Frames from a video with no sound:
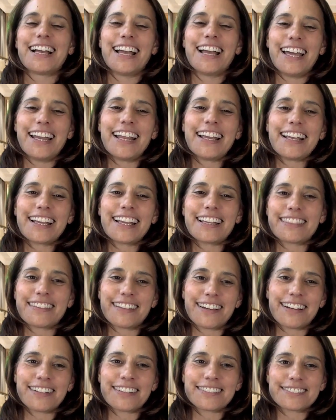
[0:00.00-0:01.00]
And I get
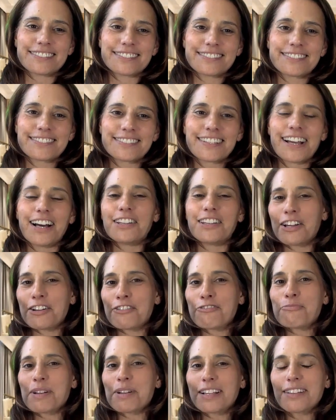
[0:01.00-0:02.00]
that. A lot
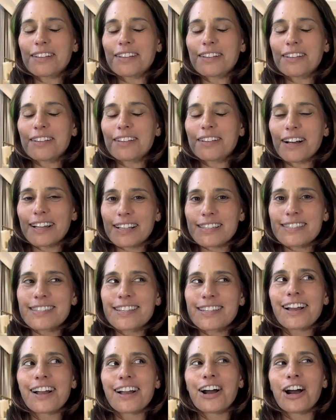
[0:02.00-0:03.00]
of my
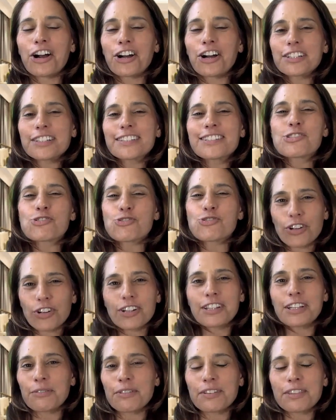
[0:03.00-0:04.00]
clients are
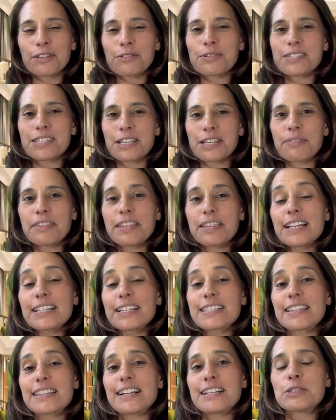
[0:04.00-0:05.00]
struggling with those same
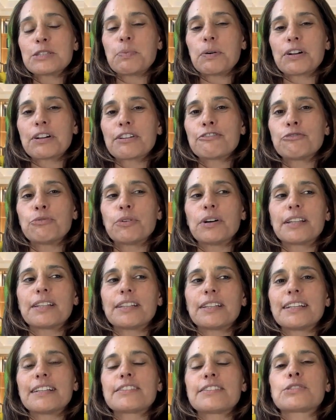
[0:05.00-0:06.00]
things. And that's part of
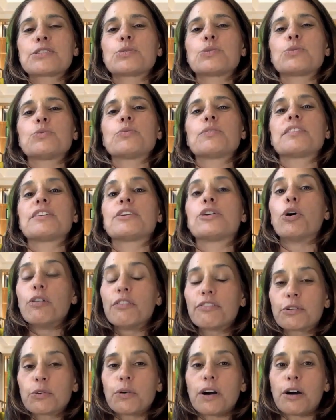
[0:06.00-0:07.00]
what leads to the
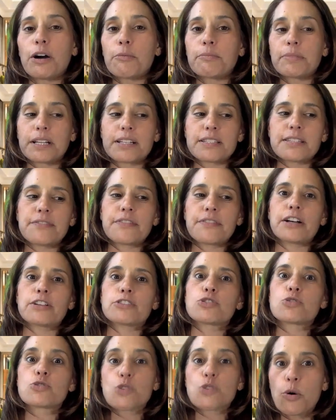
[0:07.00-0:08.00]
overwhelm because they've got
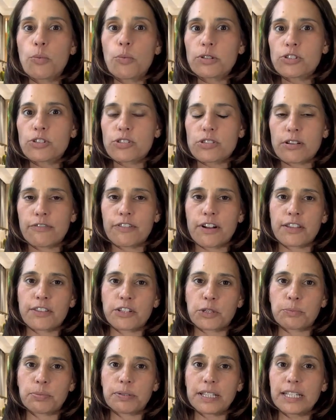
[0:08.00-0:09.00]
so much stuff on
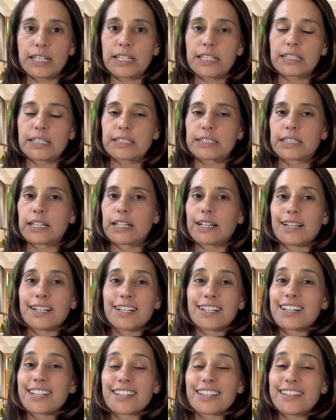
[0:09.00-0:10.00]
their plate,
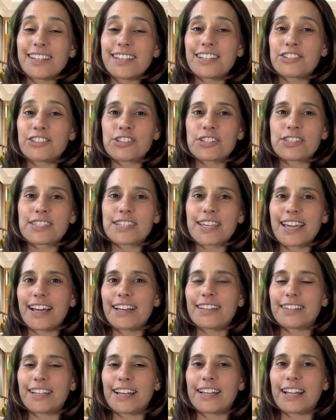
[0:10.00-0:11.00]
they just
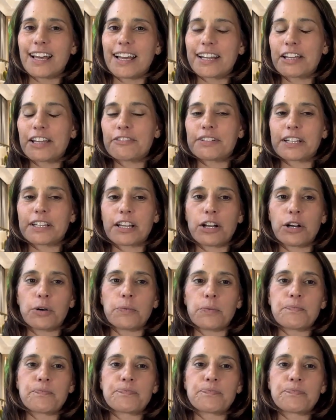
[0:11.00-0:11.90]
can't let any of it go.